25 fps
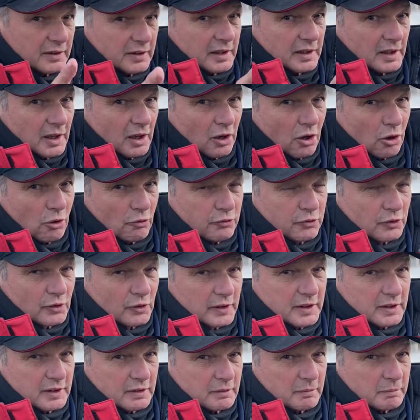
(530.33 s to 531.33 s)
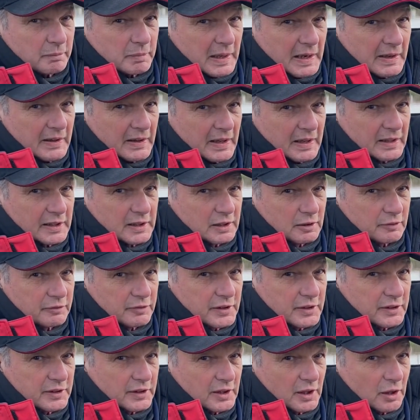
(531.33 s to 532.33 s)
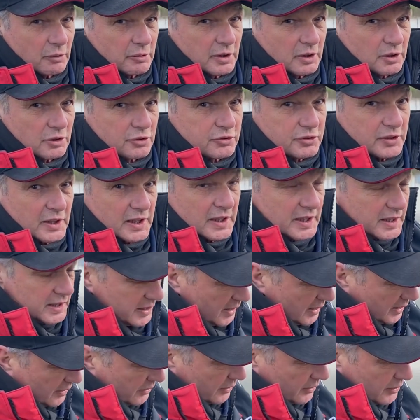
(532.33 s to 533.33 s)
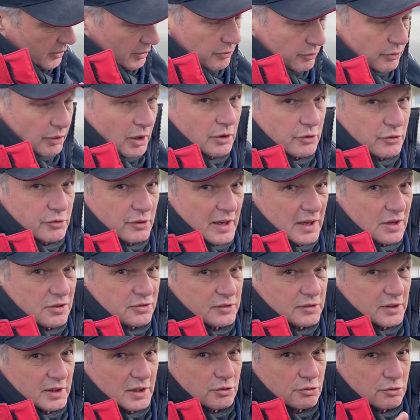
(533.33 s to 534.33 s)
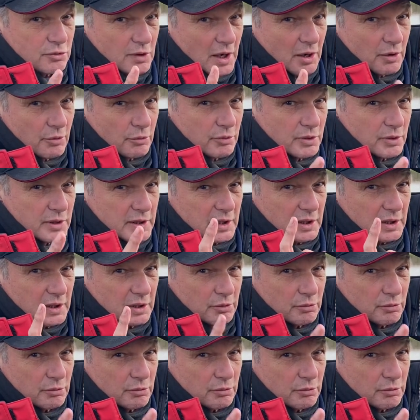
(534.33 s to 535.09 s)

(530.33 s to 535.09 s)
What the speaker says: hopefully by that little video you'll see that the rod rest is a really,